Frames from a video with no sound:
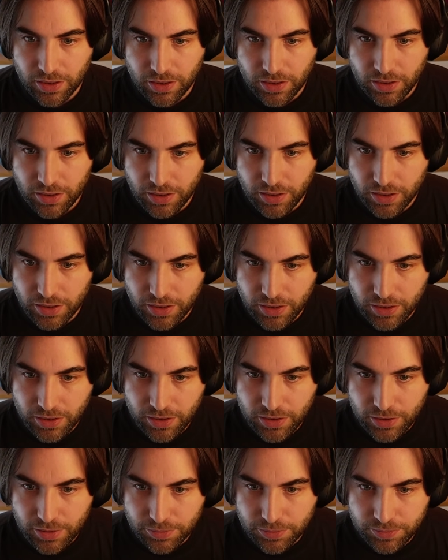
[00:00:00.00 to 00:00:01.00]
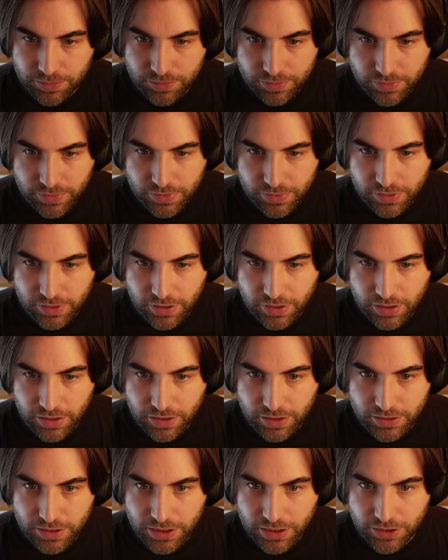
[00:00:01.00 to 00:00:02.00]

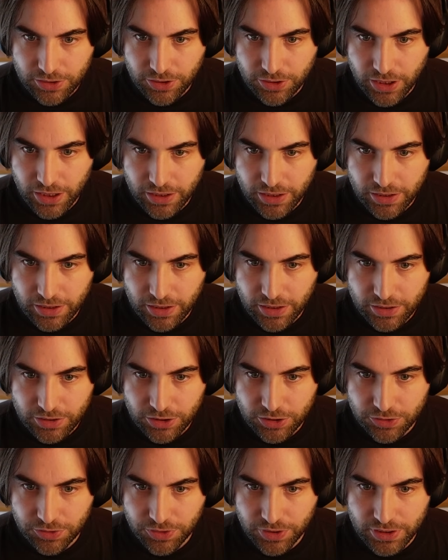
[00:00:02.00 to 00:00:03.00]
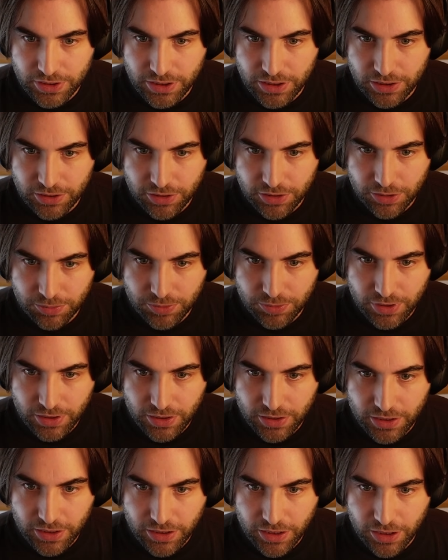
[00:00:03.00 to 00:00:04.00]
Starting to like, yeah, just finished JavaScript in
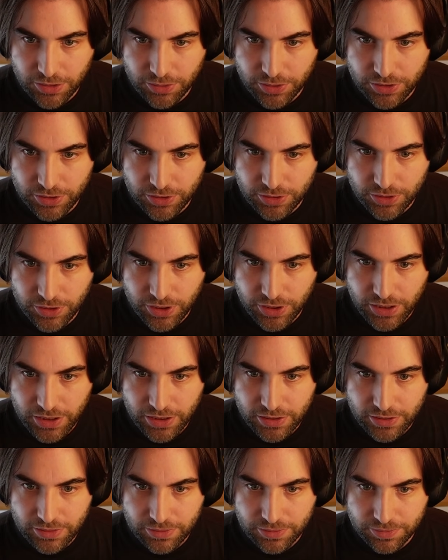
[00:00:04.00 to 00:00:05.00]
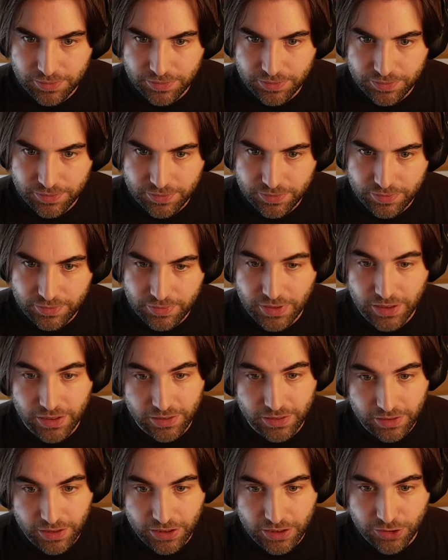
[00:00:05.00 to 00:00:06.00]
an hour tutorial.
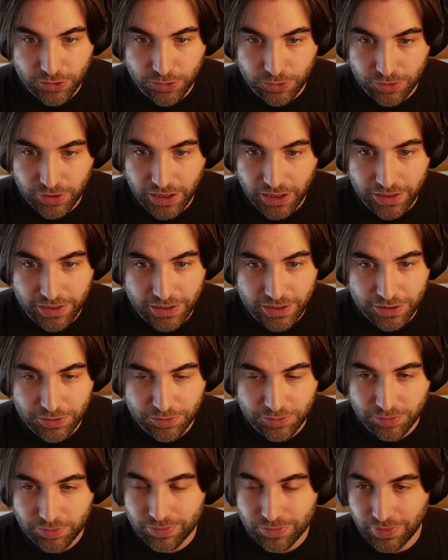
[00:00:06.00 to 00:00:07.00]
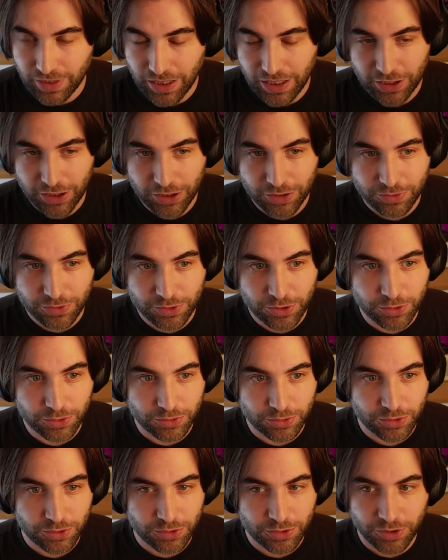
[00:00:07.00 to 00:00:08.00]
That's good. Yeah, there's a lot of new
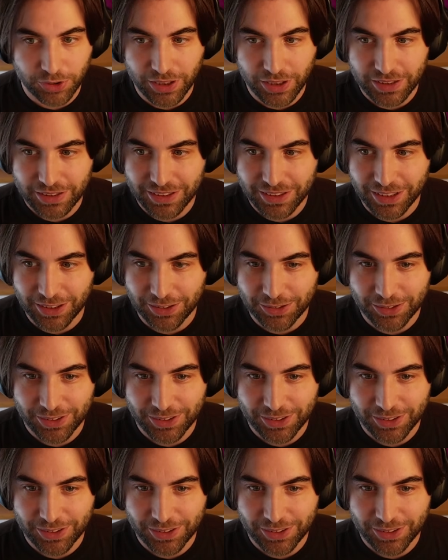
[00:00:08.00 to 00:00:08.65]
tutorials now.